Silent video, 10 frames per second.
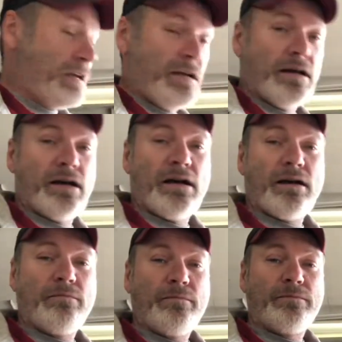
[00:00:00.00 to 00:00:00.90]

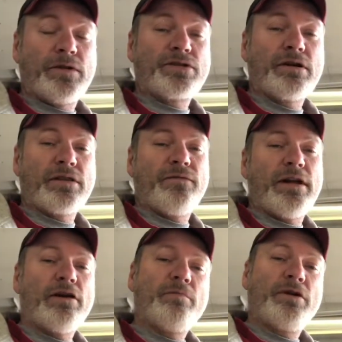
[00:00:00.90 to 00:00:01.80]
To start the
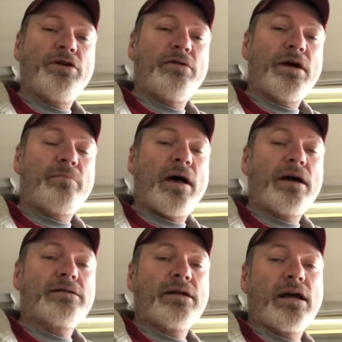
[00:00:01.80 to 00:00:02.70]
video, I'm going to do an
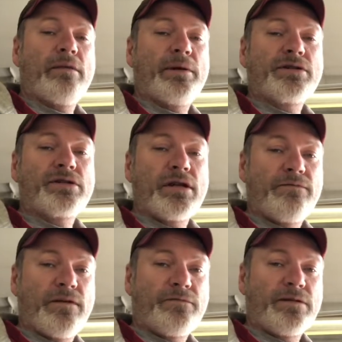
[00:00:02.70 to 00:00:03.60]
unboxing. I got a bunch of stuff
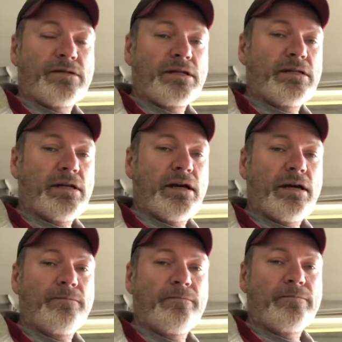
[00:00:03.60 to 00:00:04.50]
in for the
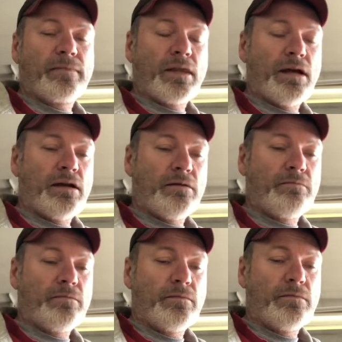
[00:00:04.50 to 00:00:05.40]
69. I
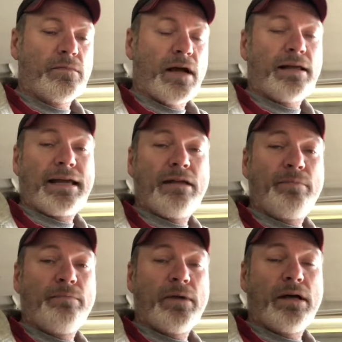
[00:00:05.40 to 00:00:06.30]
like
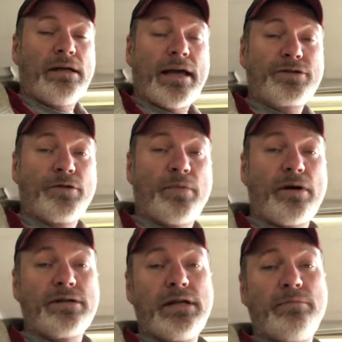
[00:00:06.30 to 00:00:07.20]
National
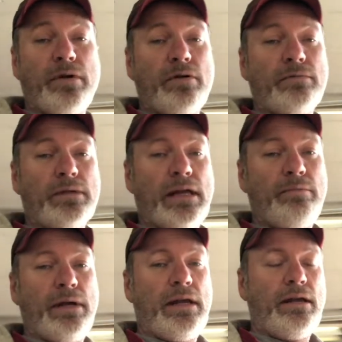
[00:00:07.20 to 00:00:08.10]
Parts Depot,
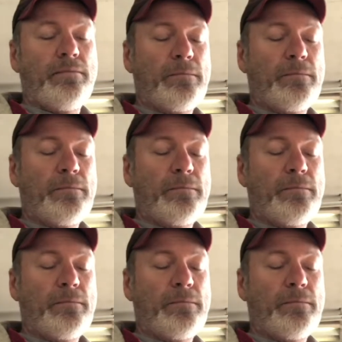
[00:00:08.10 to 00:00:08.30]
NPD.